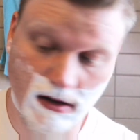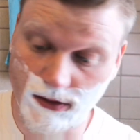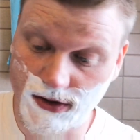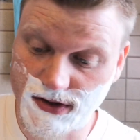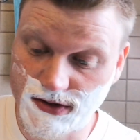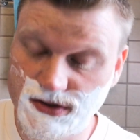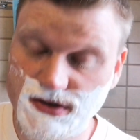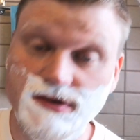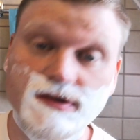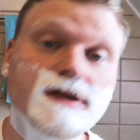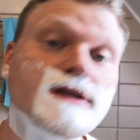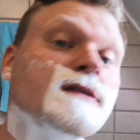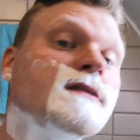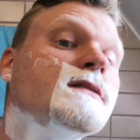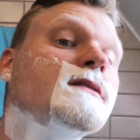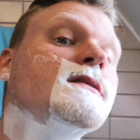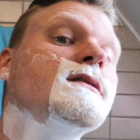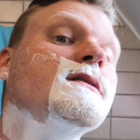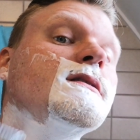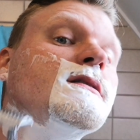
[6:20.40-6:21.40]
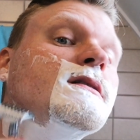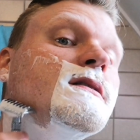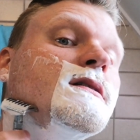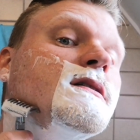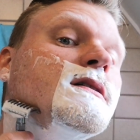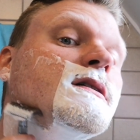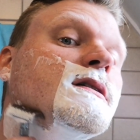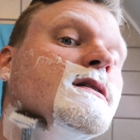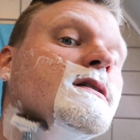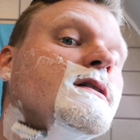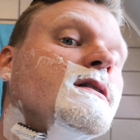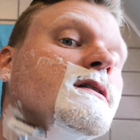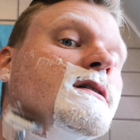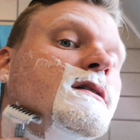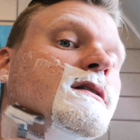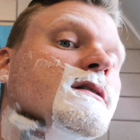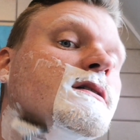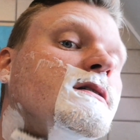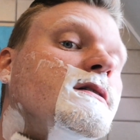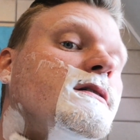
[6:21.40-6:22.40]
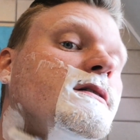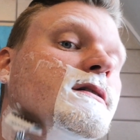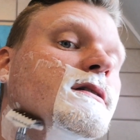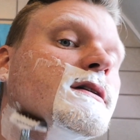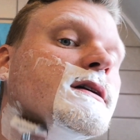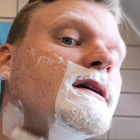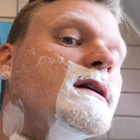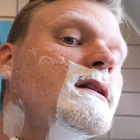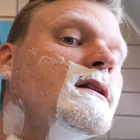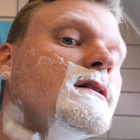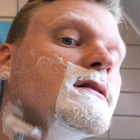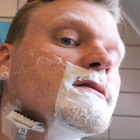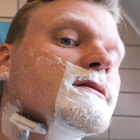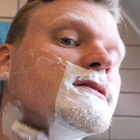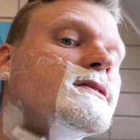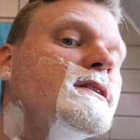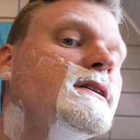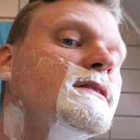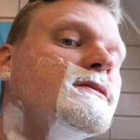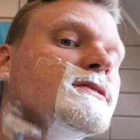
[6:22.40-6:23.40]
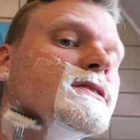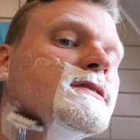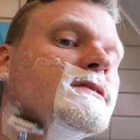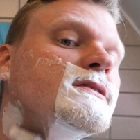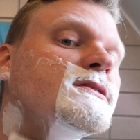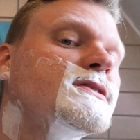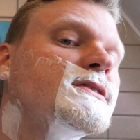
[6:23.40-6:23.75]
How are you doing? You get a lot of shapes in